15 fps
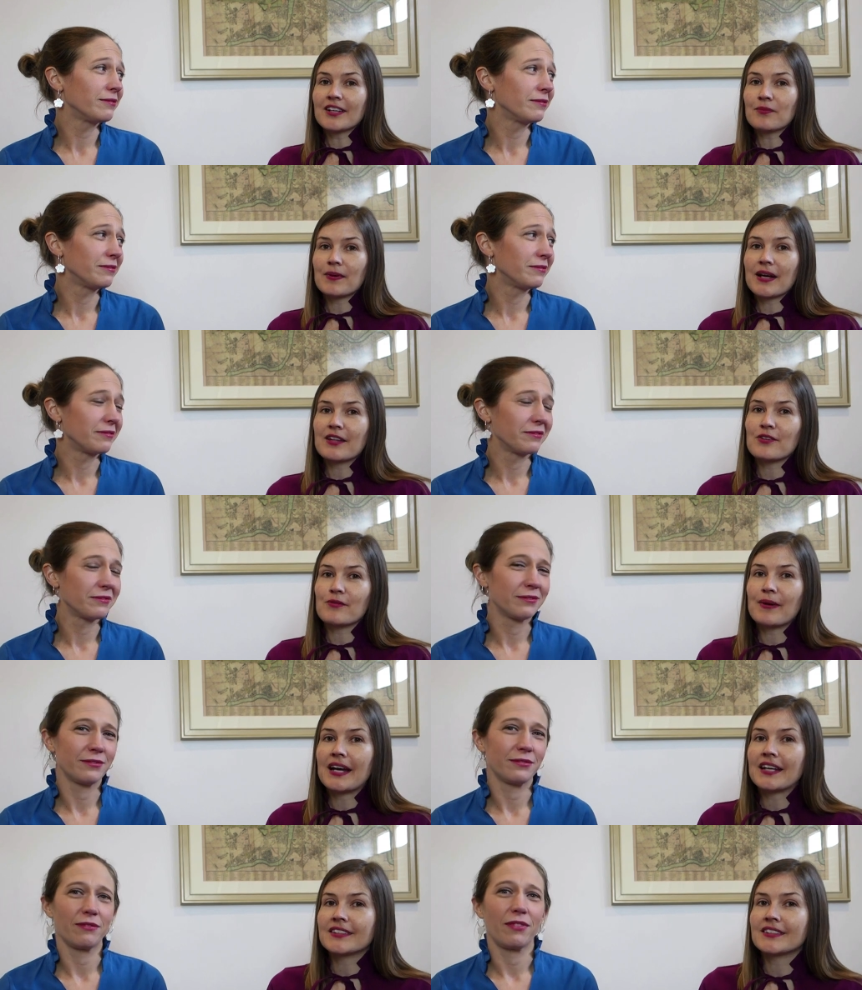Speaker 1: about the
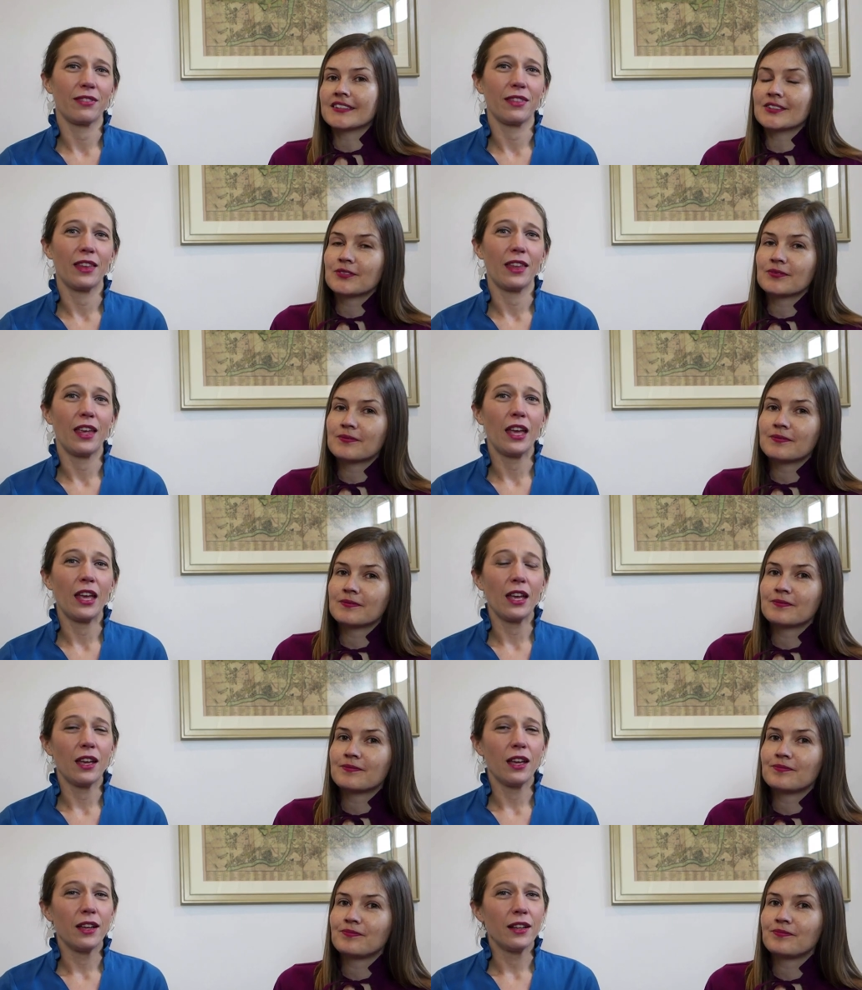pattern?
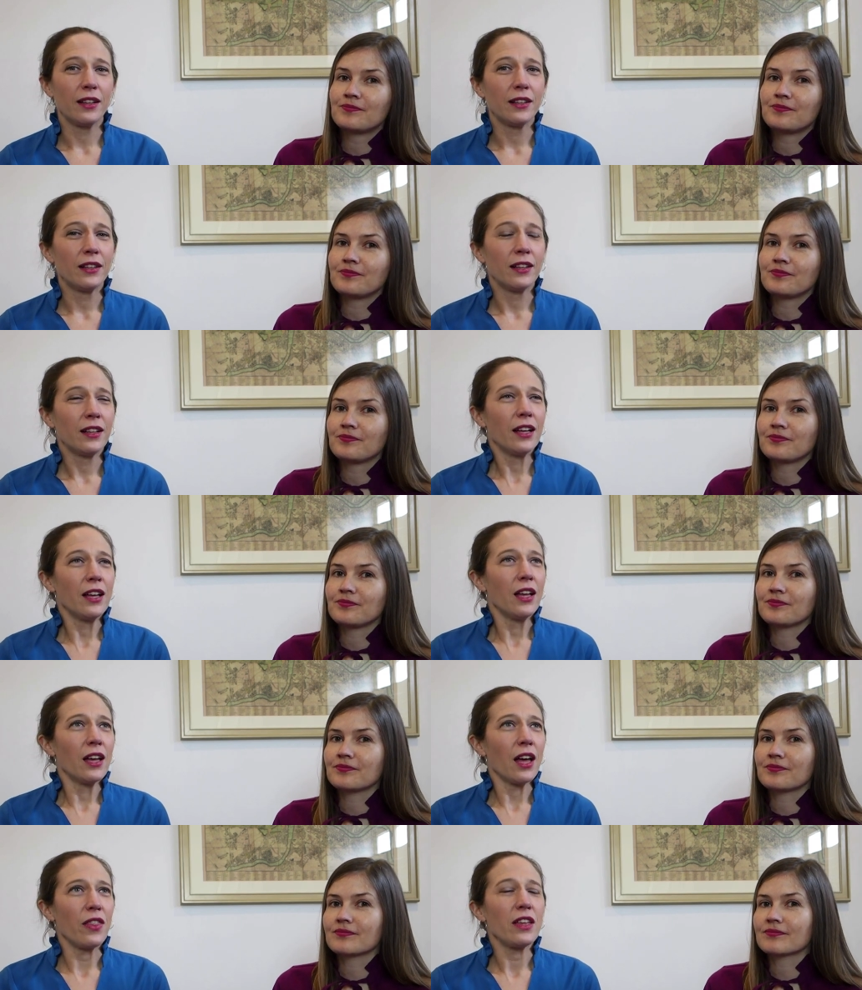
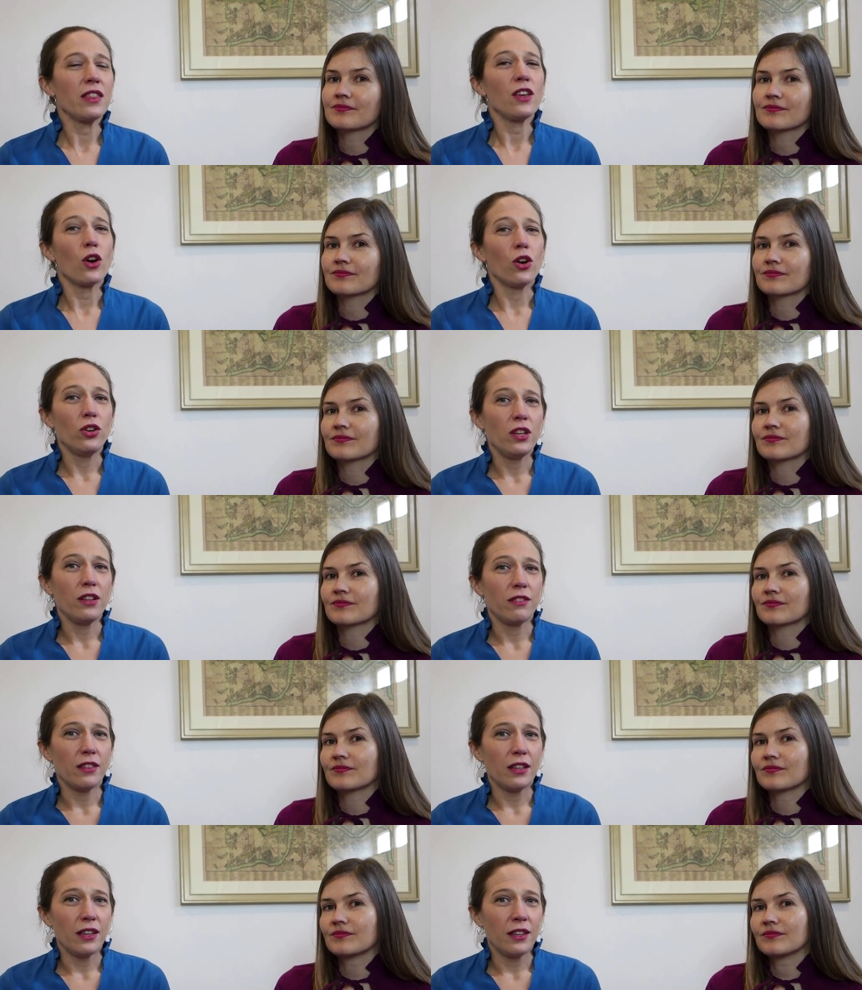I think the only
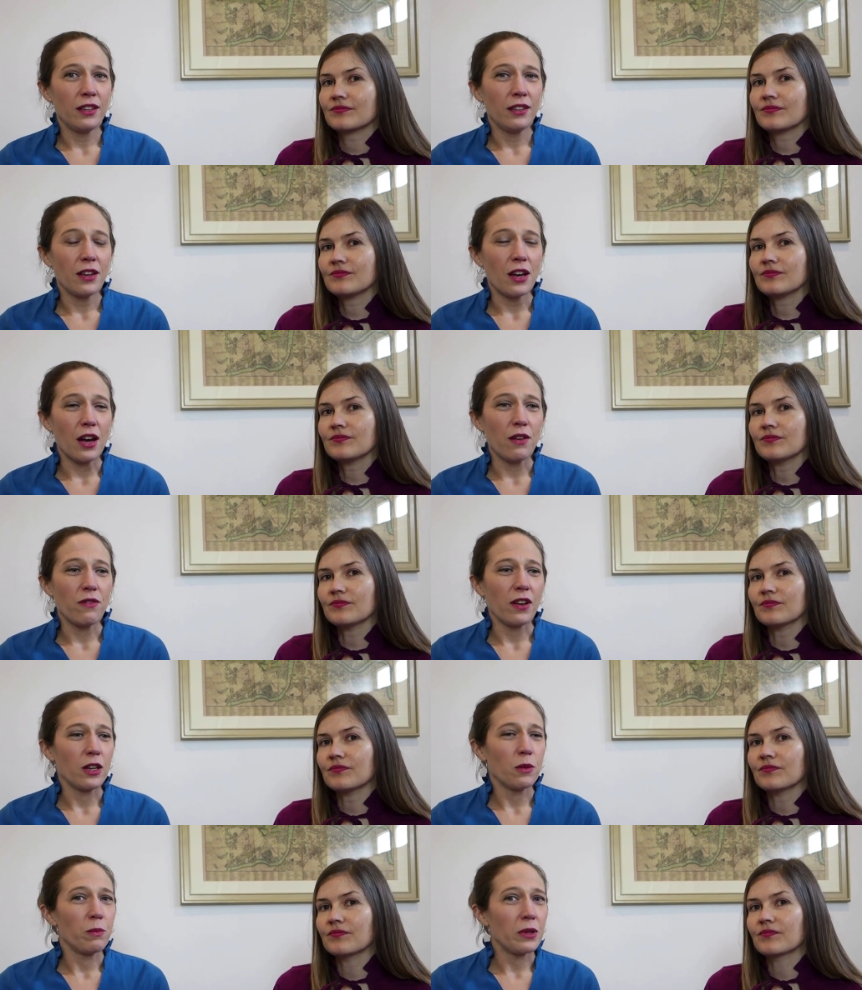thing I
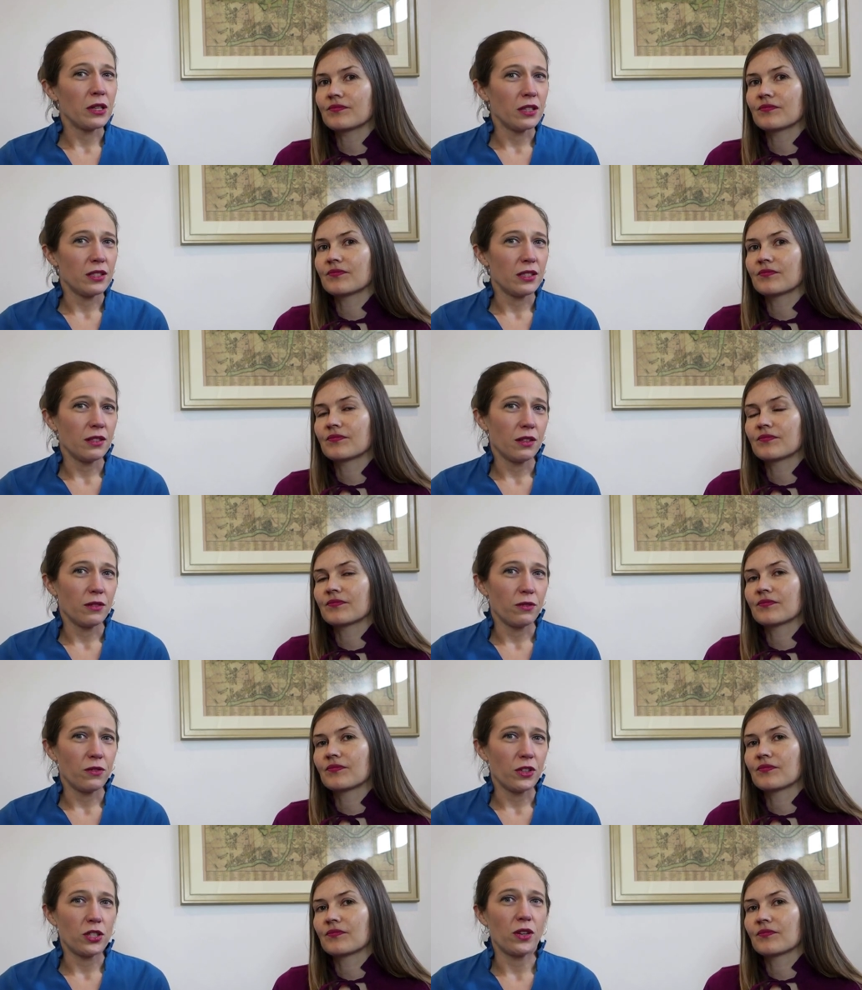found a bit
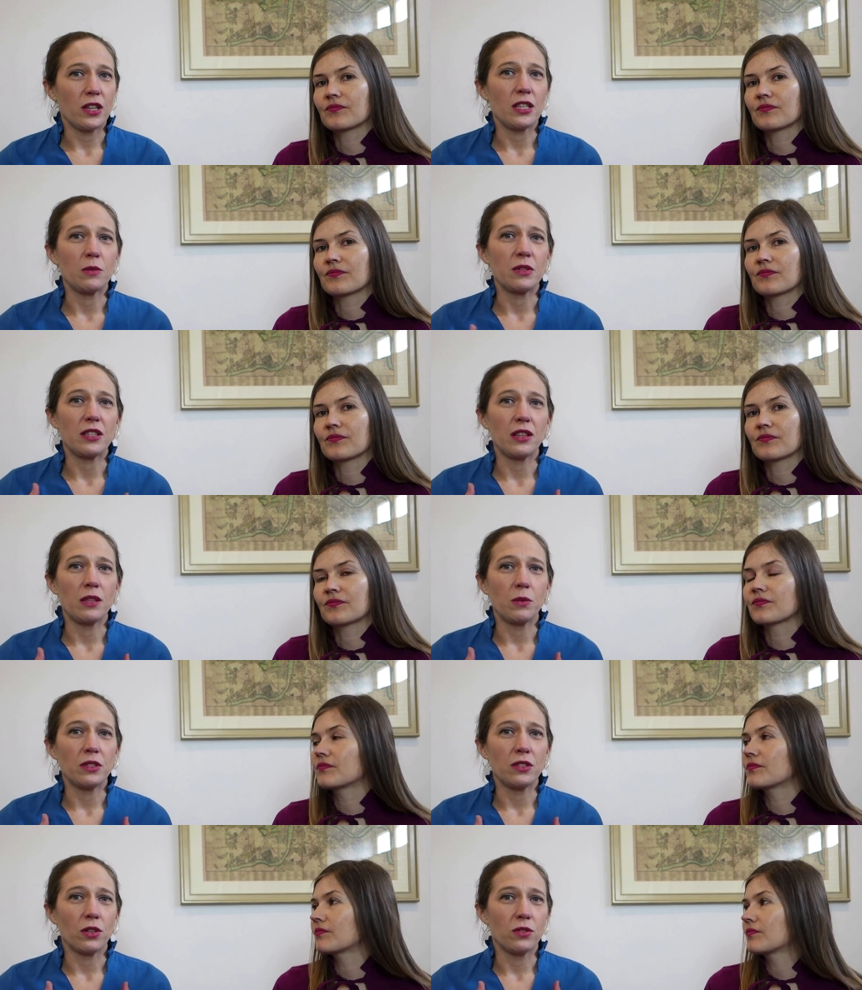frustrating was that there
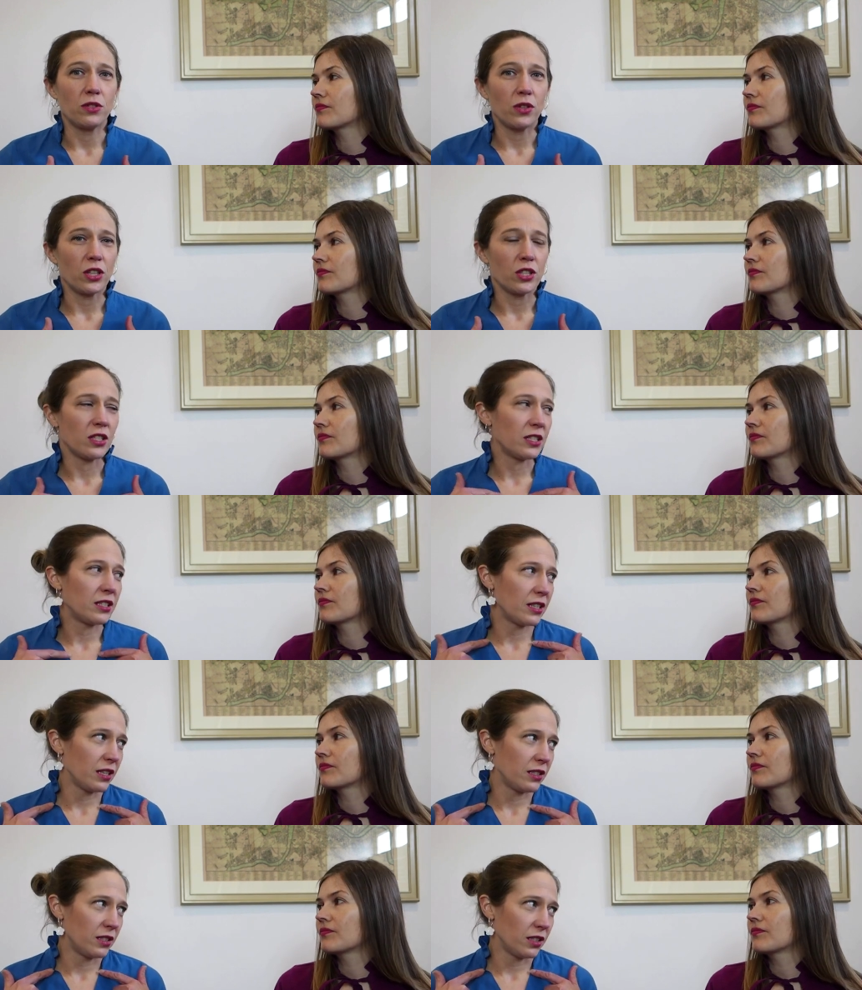was no instruction to
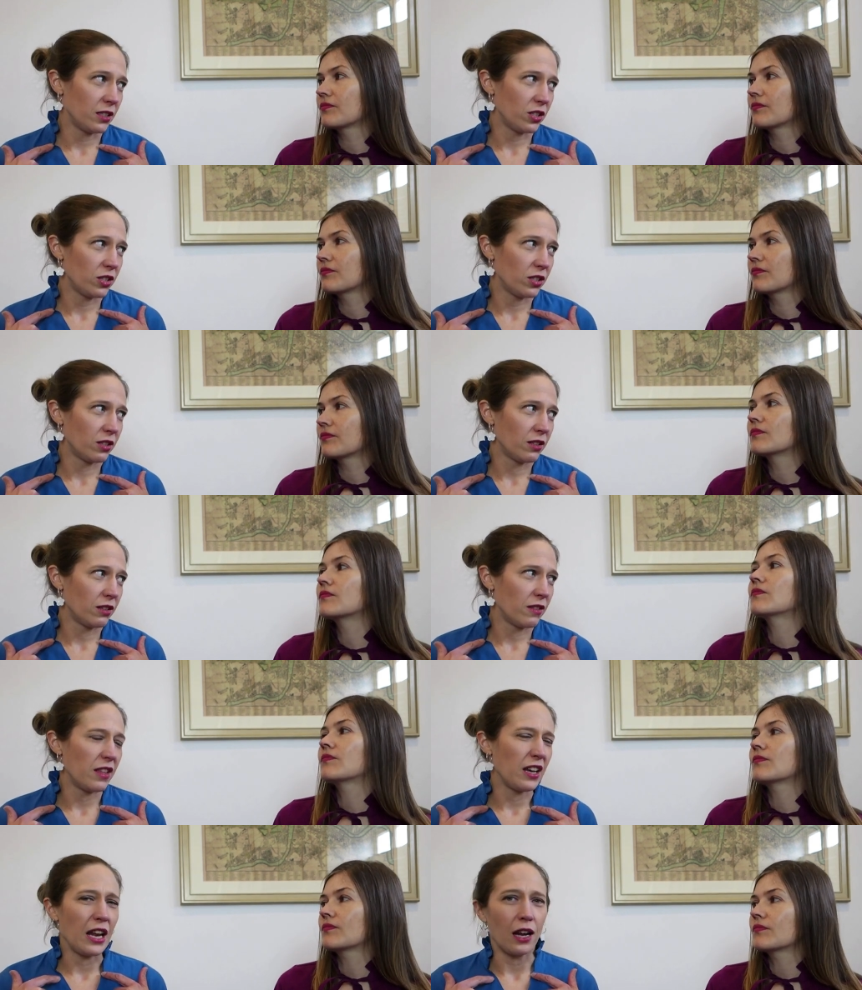stay stitch mm
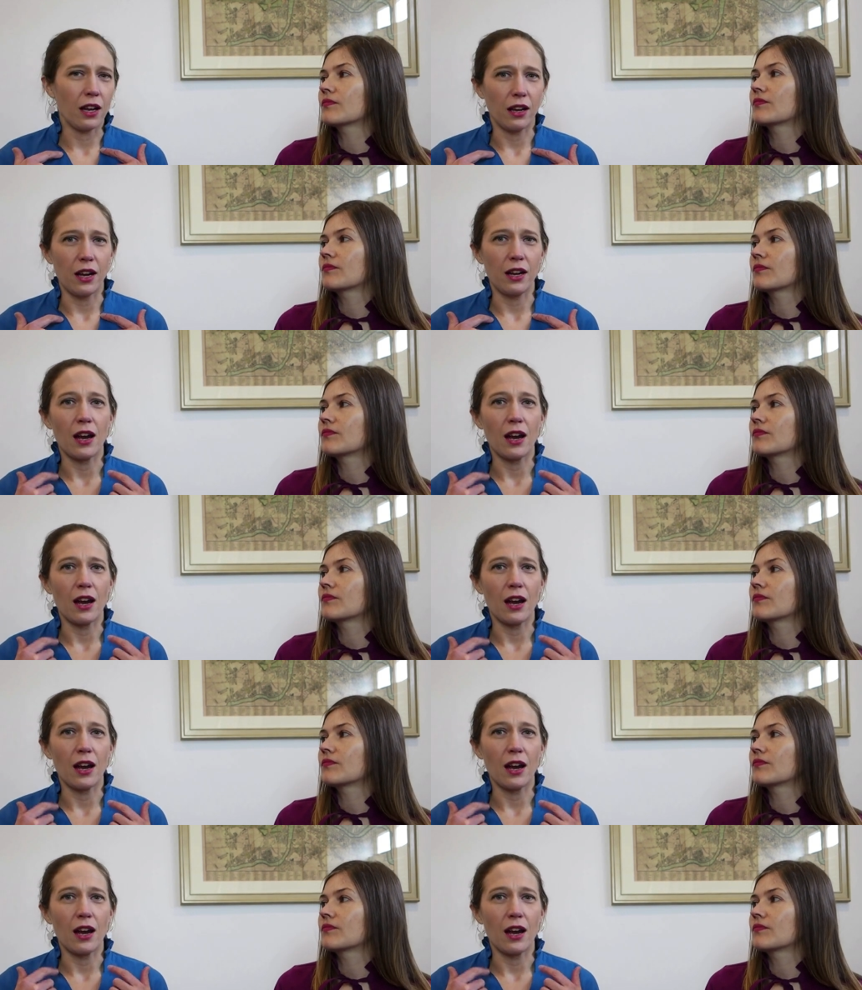-hmm. the mm-hmm. neckline.